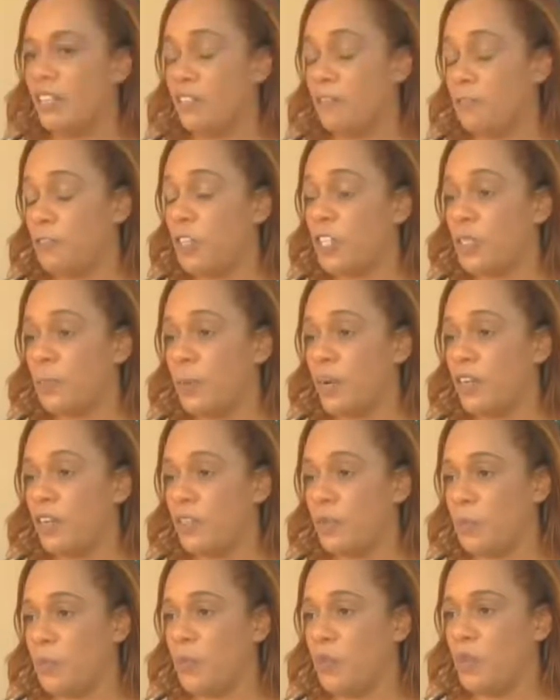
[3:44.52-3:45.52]
The first part
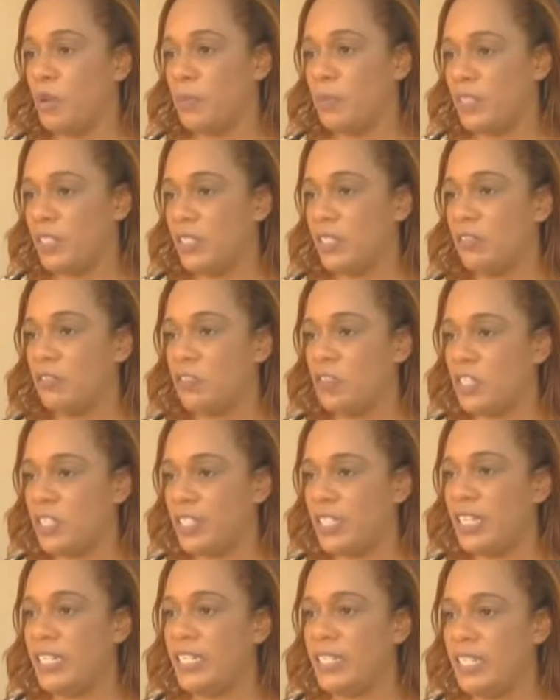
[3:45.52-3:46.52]
of the program, which is the
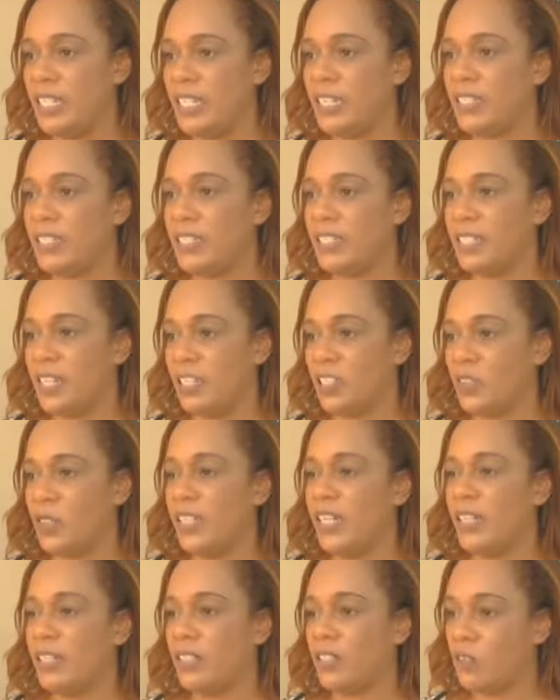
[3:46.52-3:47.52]
first 90 days, is
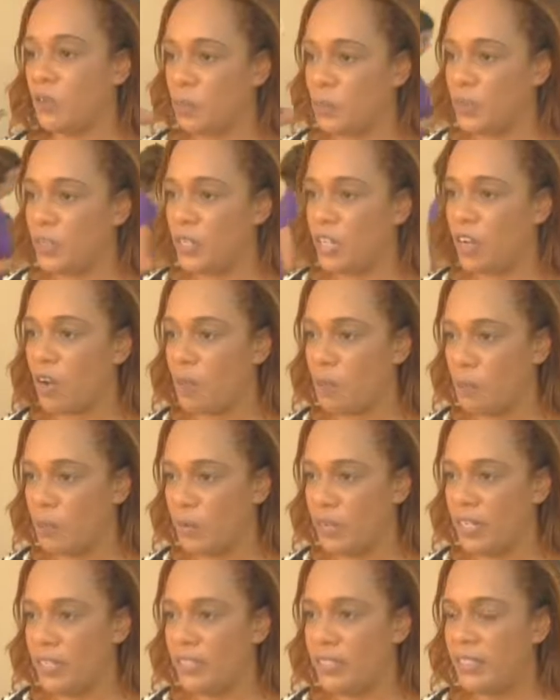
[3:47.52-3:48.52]
actually a therapeutic
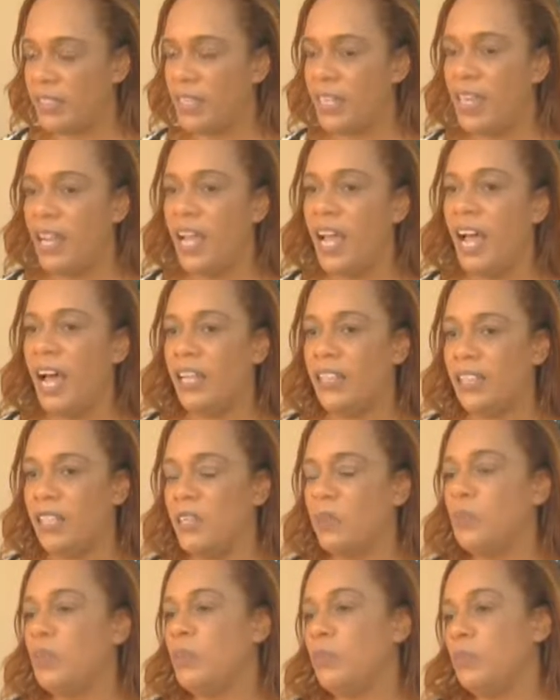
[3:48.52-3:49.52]
component. And
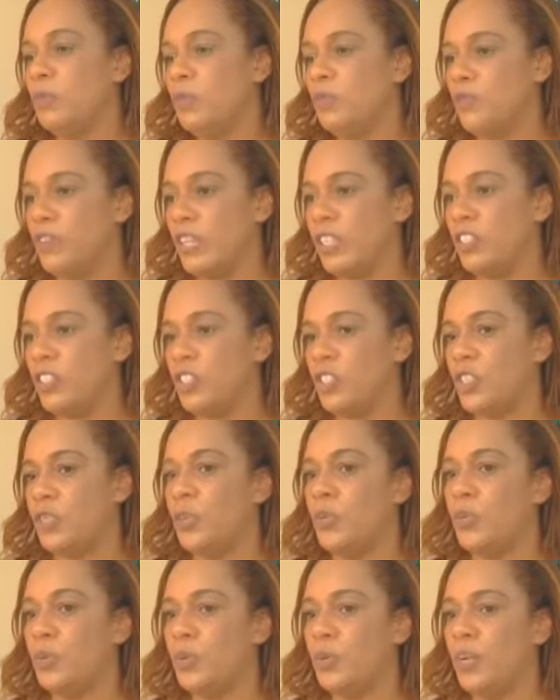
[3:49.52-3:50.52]
then we move
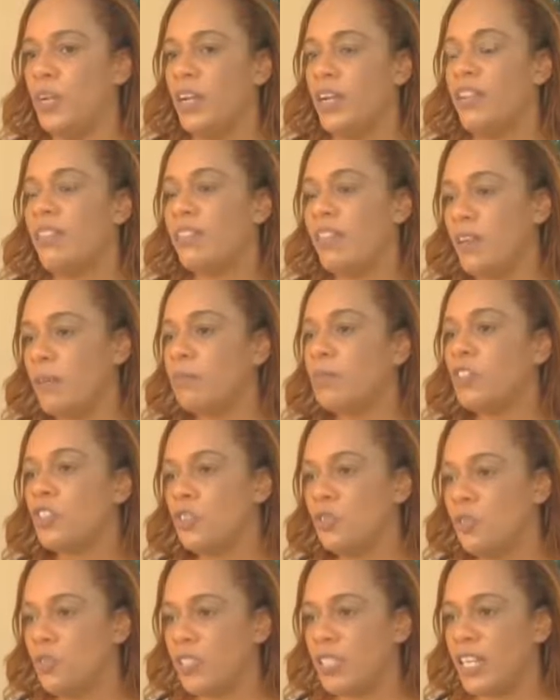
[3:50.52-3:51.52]
into them
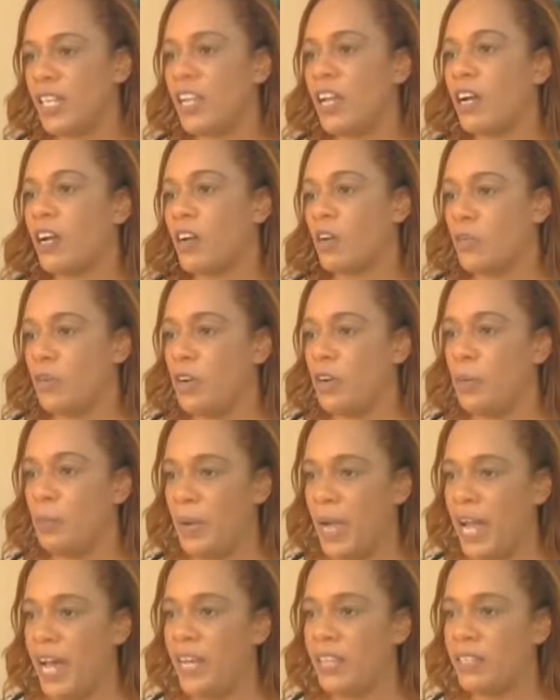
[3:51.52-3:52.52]
choosing a career
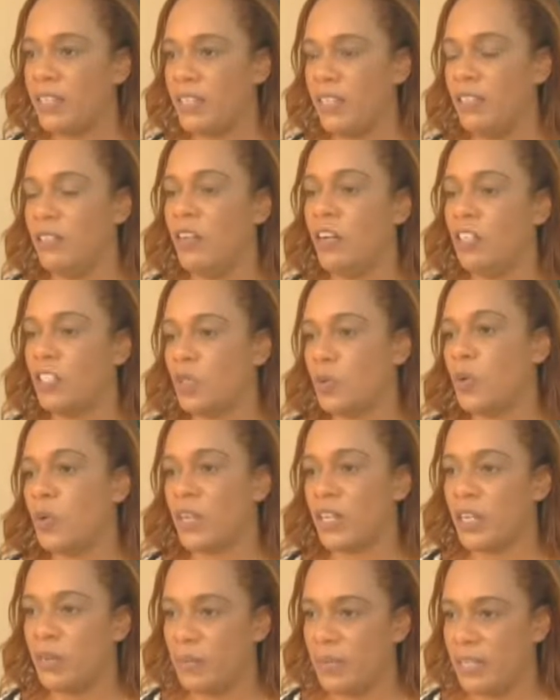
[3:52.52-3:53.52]
path and us
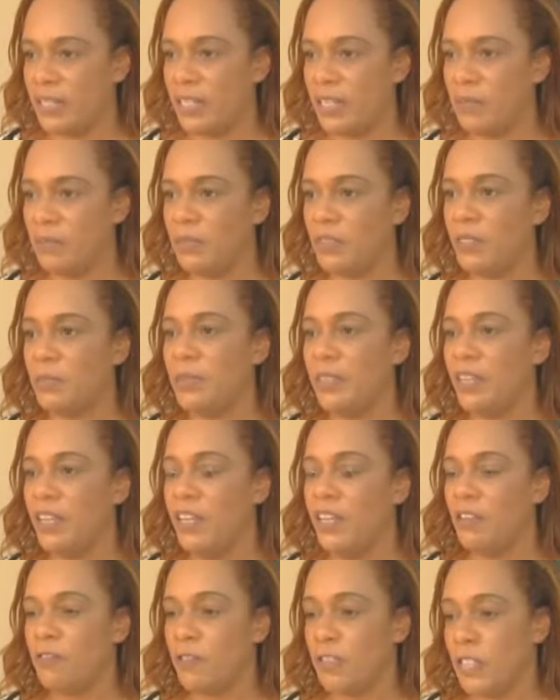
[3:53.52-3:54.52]
working with them
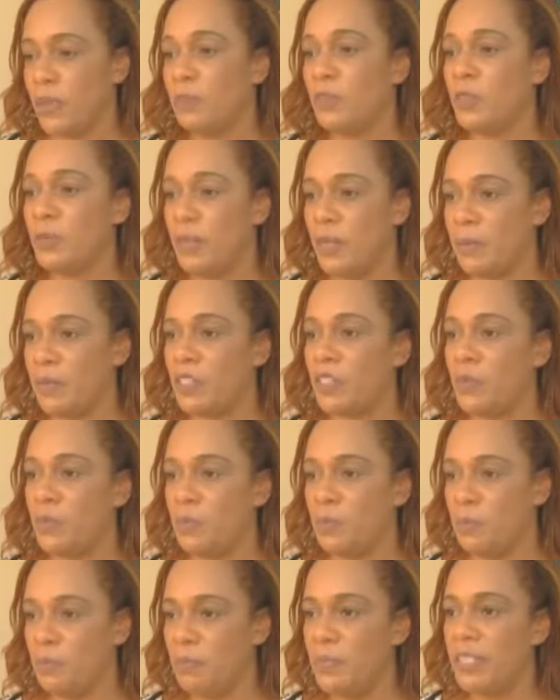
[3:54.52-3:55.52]
for them to be able
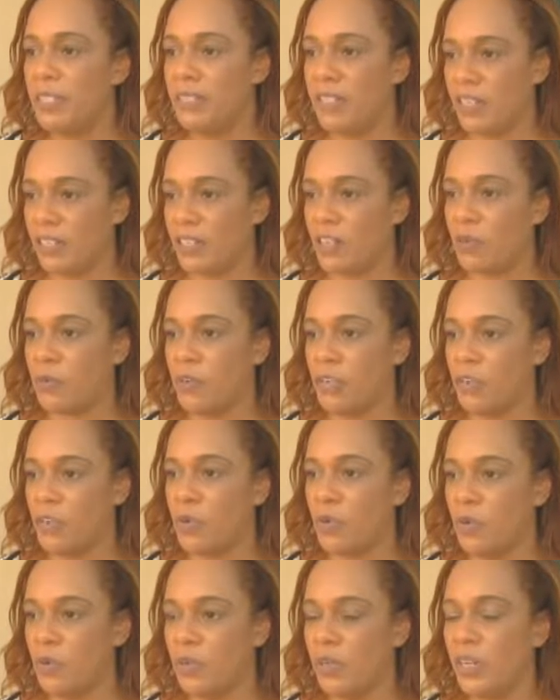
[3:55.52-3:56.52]
to meet that career
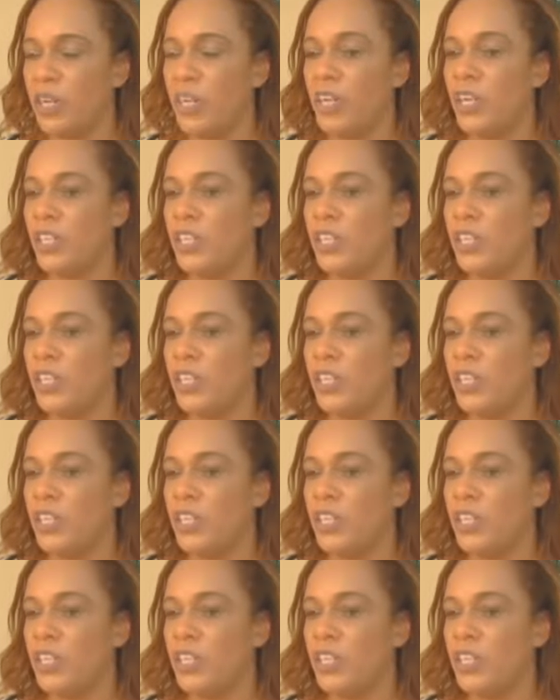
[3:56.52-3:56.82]
goal.